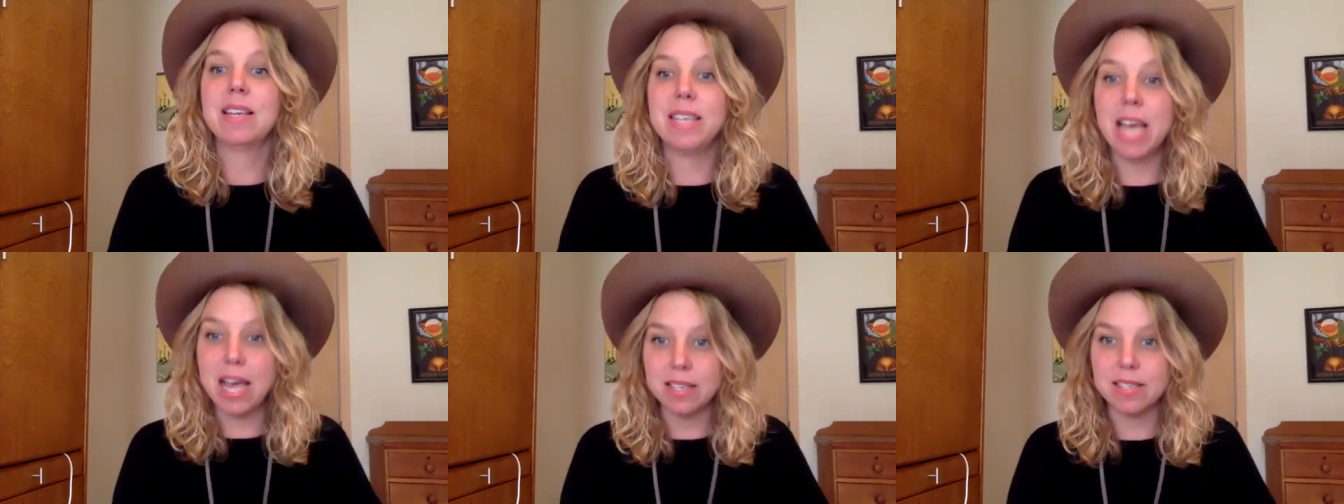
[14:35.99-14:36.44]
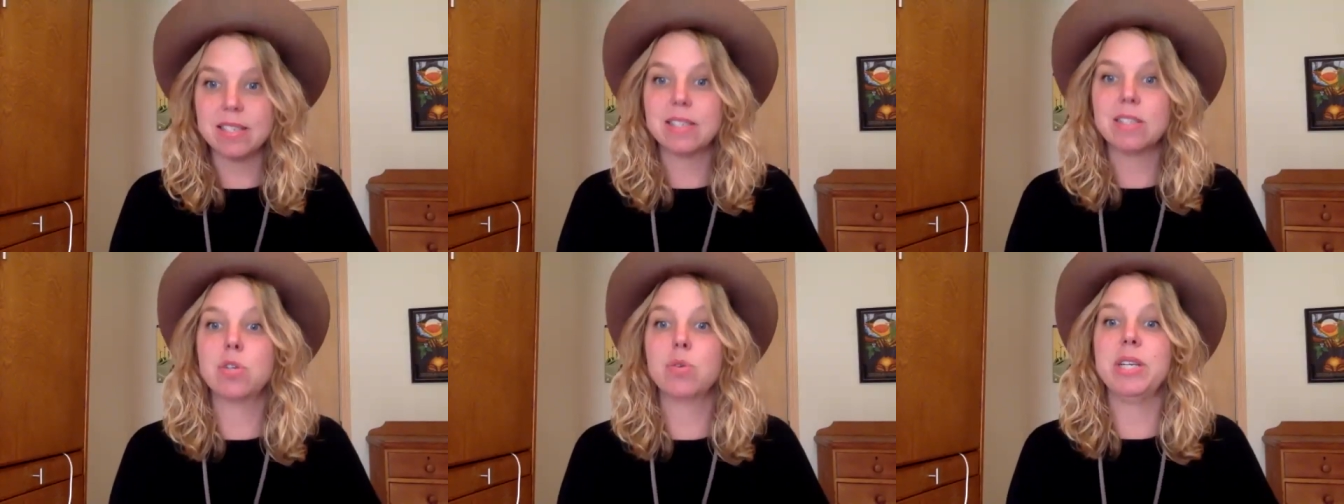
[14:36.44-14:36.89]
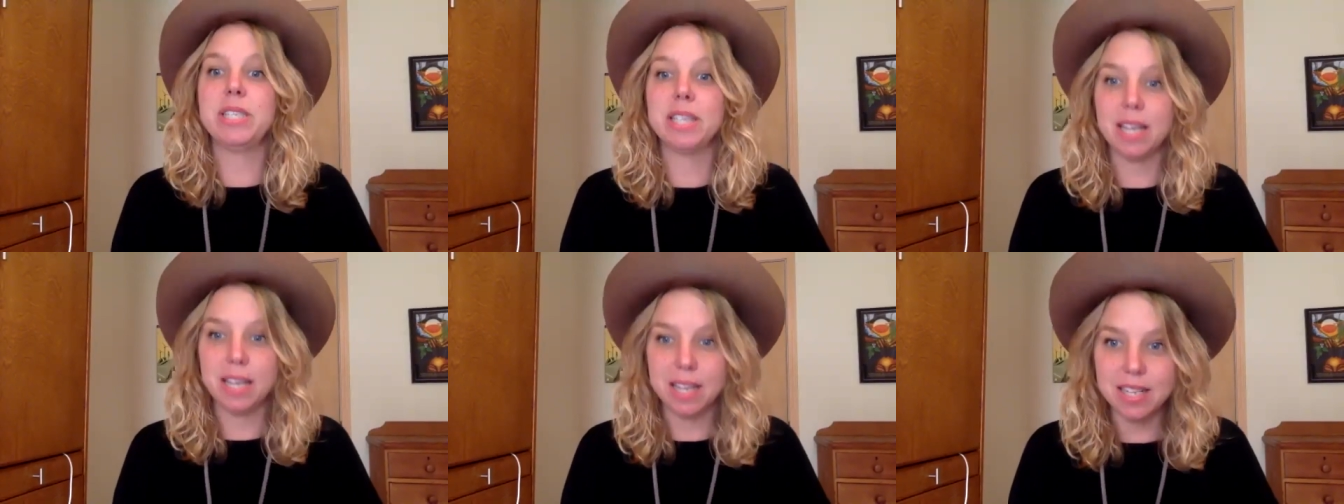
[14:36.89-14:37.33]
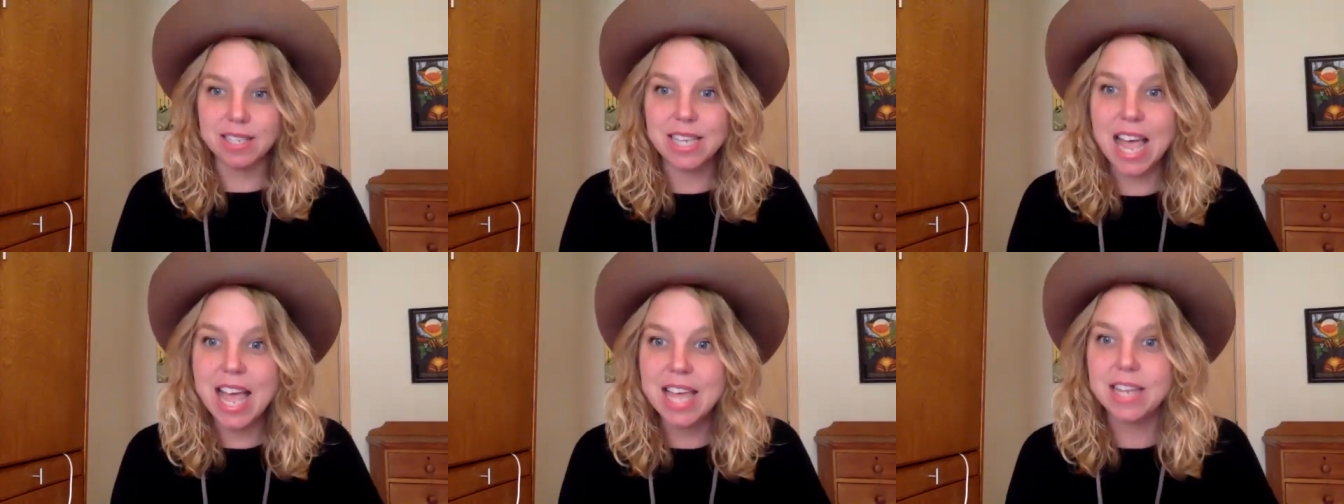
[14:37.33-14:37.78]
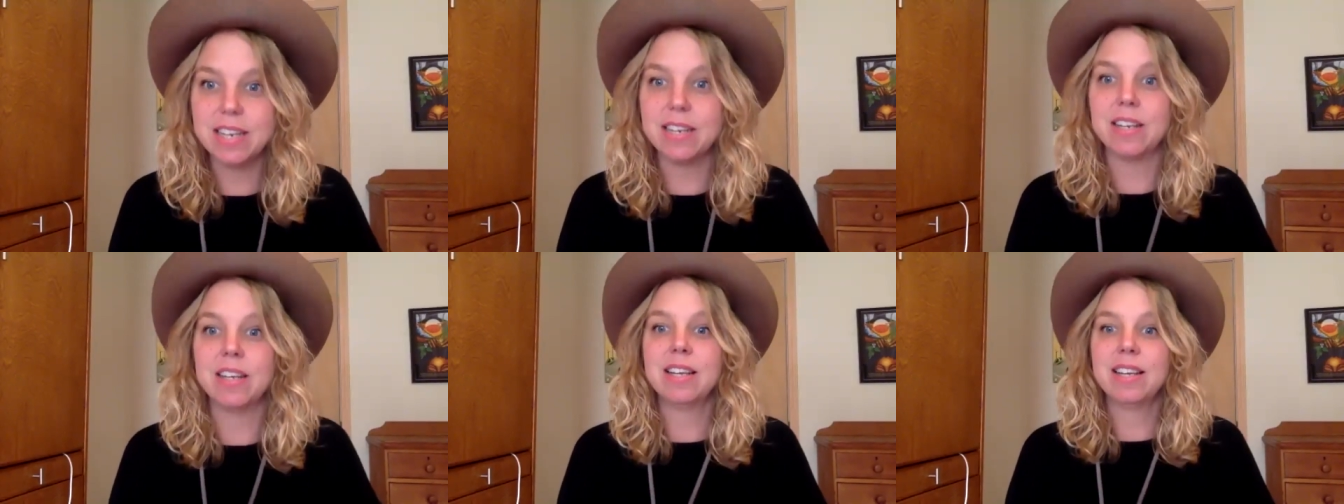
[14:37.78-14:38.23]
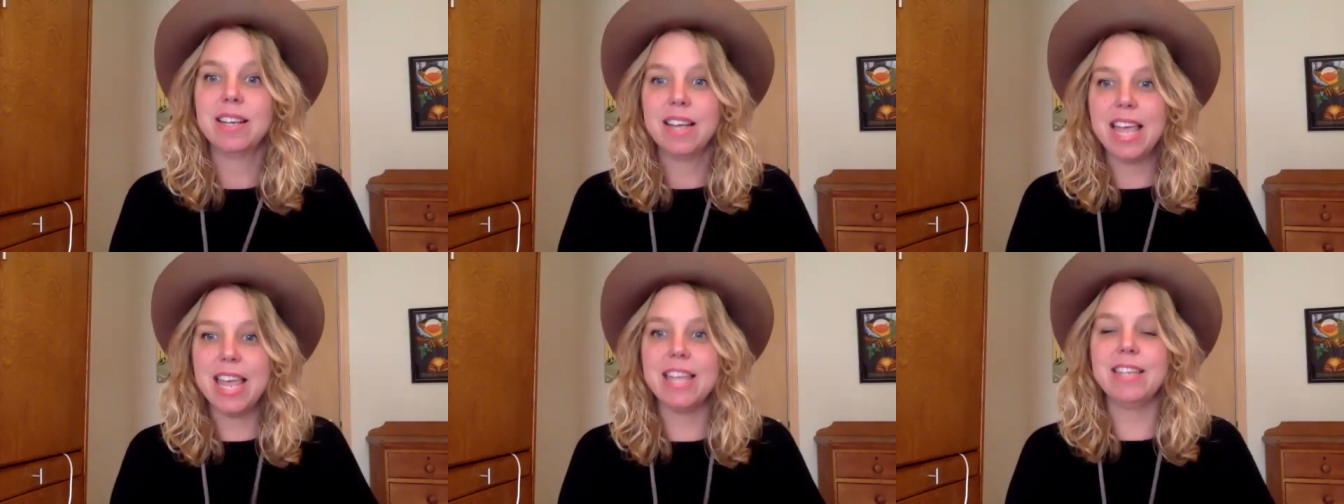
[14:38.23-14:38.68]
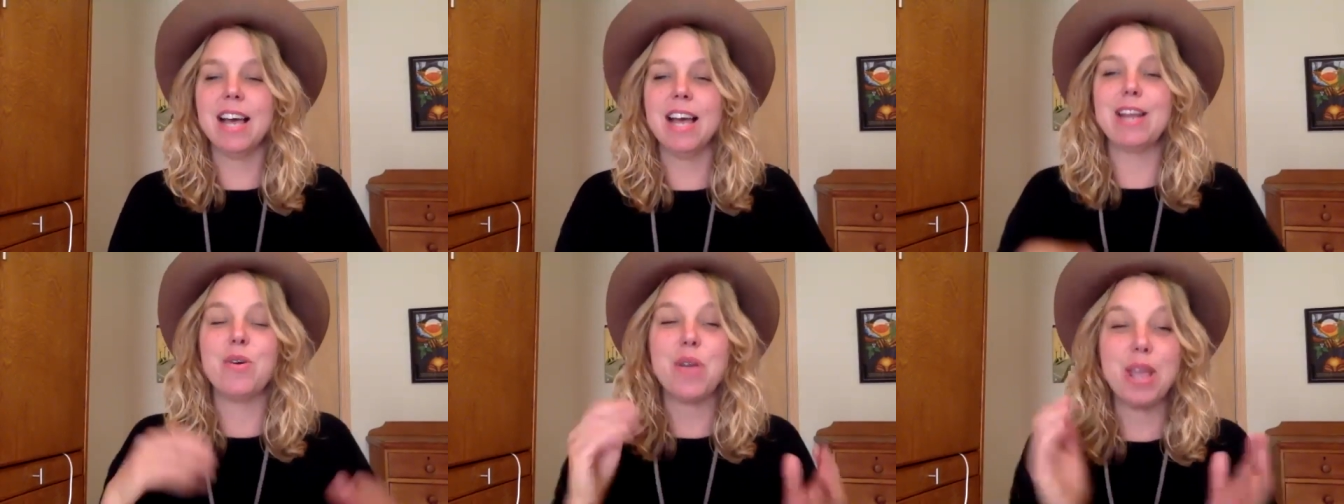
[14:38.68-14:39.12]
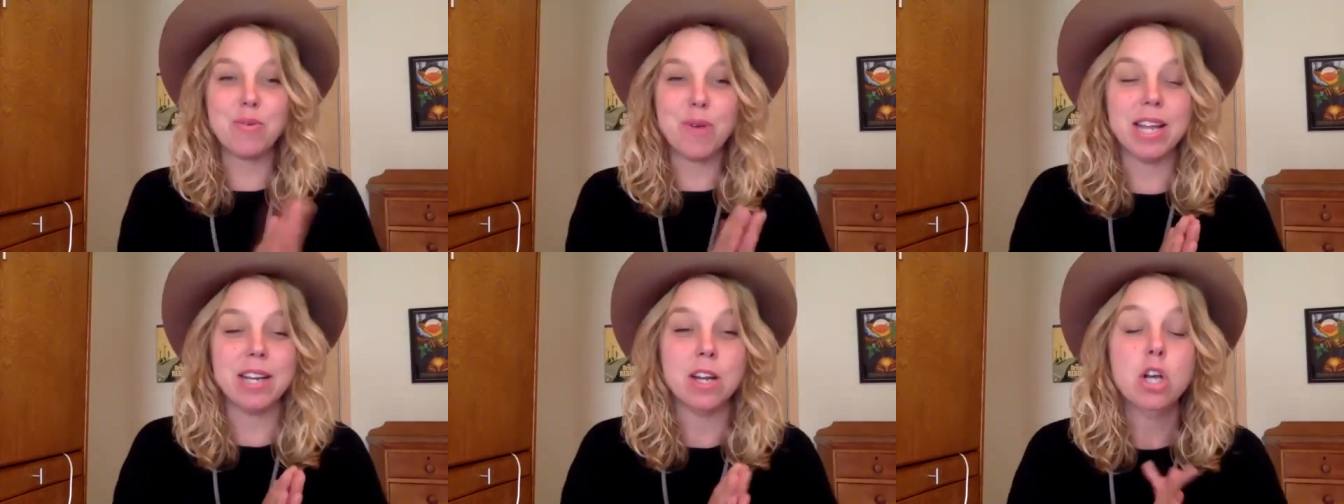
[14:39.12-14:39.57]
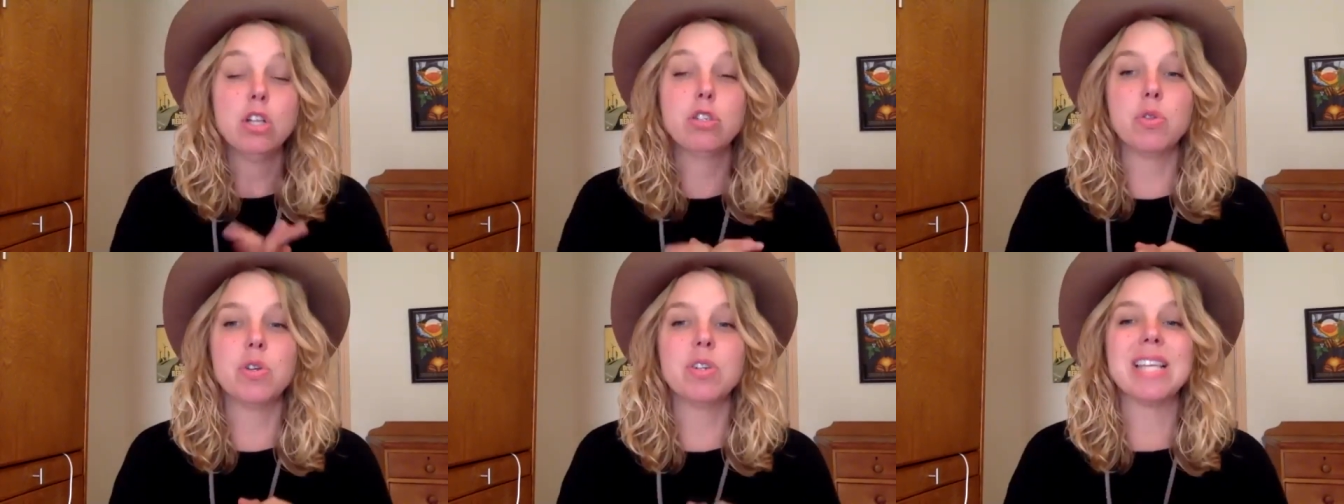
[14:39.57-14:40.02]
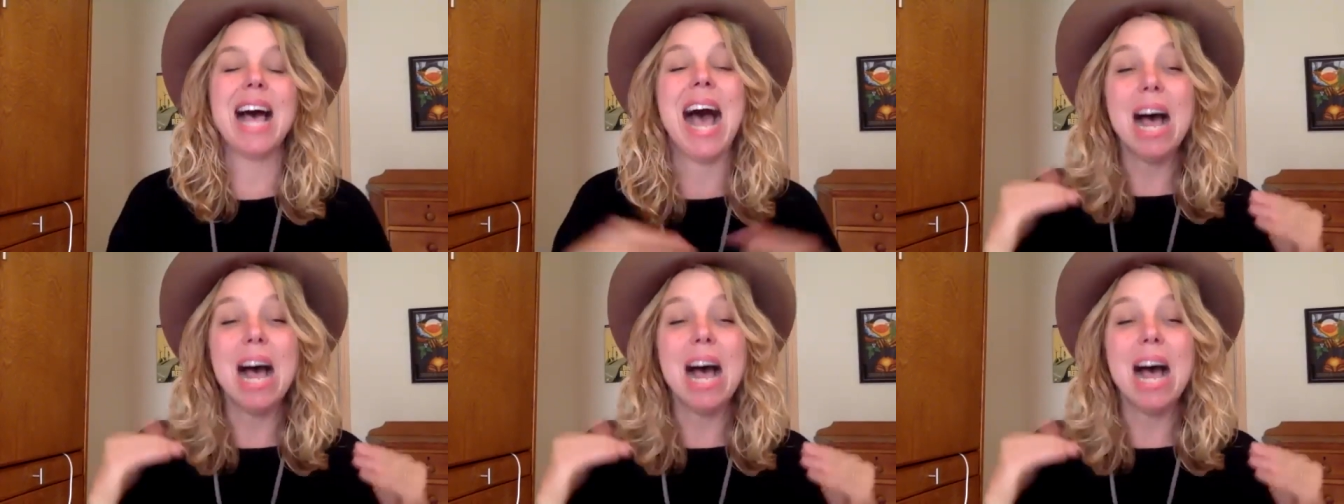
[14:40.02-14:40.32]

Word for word: Yes, Tarita, 10, 8, 9. Okay, great. So there's a